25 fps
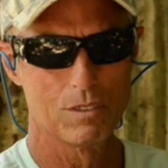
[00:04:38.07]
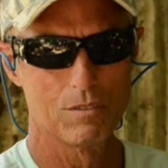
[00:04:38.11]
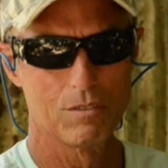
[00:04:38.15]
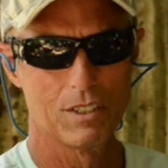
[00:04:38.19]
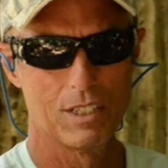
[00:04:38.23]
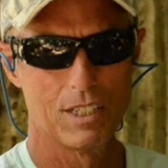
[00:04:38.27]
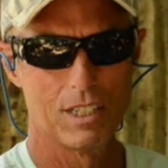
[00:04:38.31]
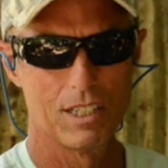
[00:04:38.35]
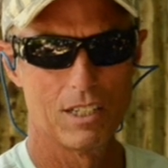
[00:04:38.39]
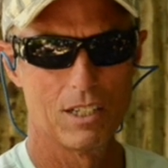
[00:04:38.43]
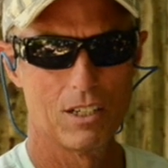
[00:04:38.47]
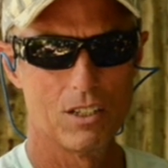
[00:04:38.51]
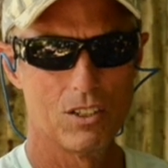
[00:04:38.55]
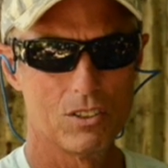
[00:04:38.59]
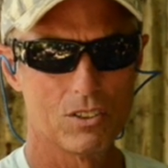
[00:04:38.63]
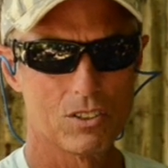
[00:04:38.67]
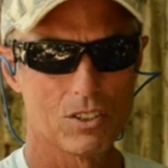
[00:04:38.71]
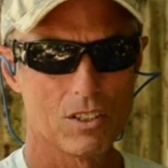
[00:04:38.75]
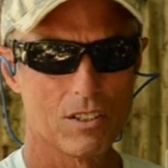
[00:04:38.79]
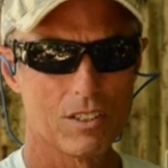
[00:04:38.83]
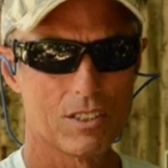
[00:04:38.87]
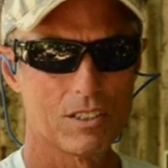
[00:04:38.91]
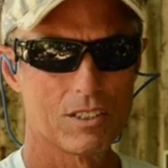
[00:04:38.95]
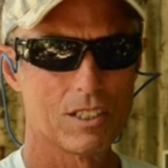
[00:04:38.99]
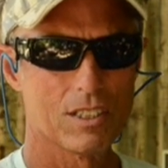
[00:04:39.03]
the videos
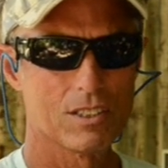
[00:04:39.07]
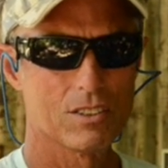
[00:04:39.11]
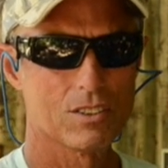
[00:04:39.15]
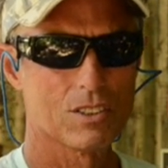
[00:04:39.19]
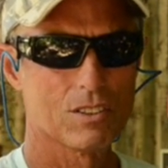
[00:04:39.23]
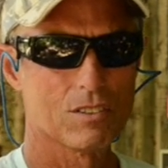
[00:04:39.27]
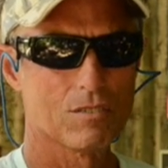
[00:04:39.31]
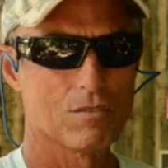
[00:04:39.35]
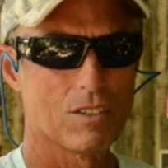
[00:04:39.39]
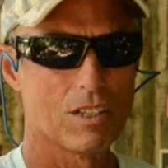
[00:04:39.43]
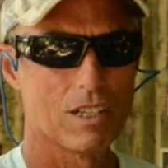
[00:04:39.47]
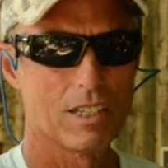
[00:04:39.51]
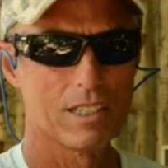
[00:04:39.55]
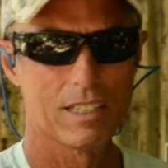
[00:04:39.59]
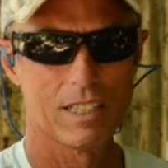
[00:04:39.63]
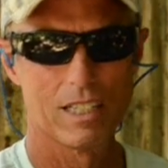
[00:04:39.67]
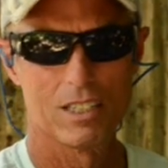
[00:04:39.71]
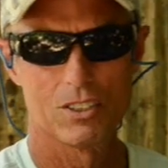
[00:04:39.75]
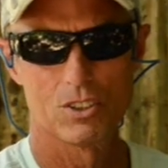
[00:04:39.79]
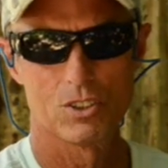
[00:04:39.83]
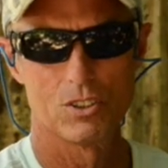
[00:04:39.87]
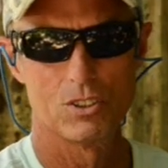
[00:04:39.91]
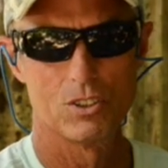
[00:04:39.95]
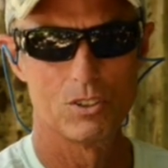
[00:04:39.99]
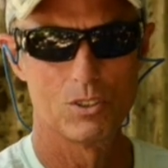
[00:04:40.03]
on the Texas
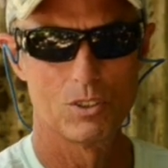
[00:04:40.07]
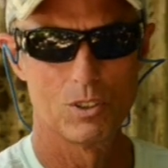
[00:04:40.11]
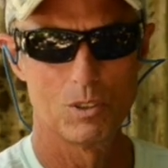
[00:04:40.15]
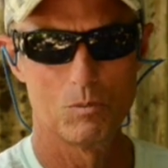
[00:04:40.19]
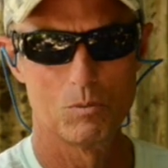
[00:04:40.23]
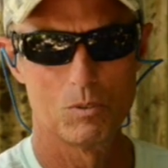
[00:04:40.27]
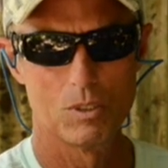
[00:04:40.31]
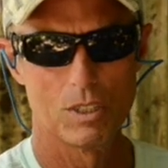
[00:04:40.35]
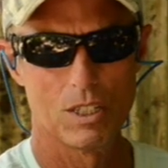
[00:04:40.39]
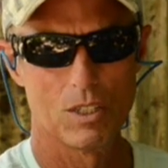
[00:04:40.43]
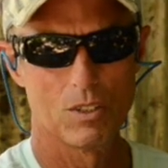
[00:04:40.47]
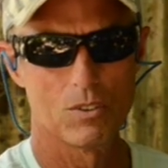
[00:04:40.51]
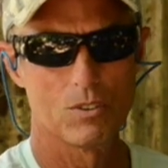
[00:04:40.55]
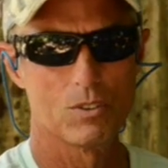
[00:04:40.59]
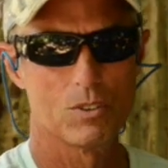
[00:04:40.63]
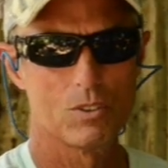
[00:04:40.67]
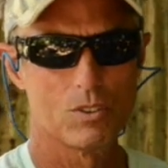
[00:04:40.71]
Flycaster YouTube channel,